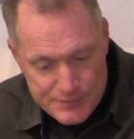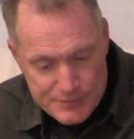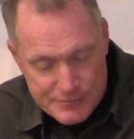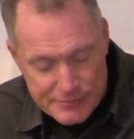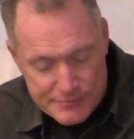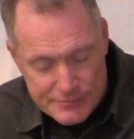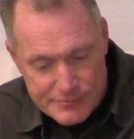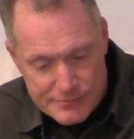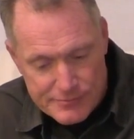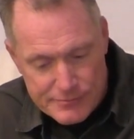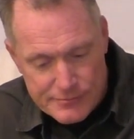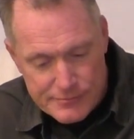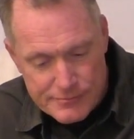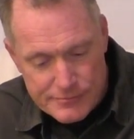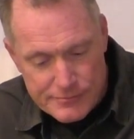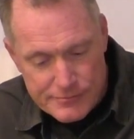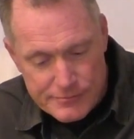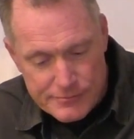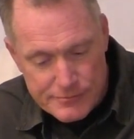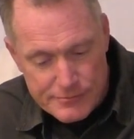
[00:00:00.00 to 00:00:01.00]

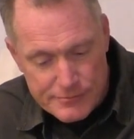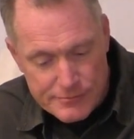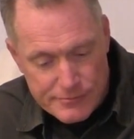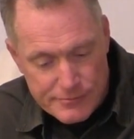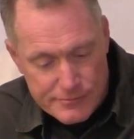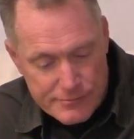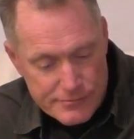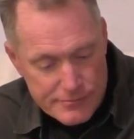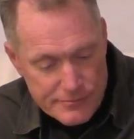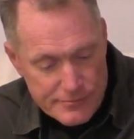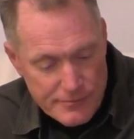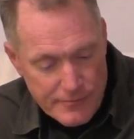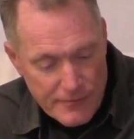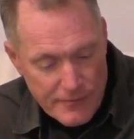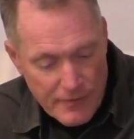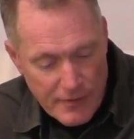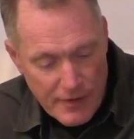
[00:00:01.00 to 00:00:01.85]
Nothing is said.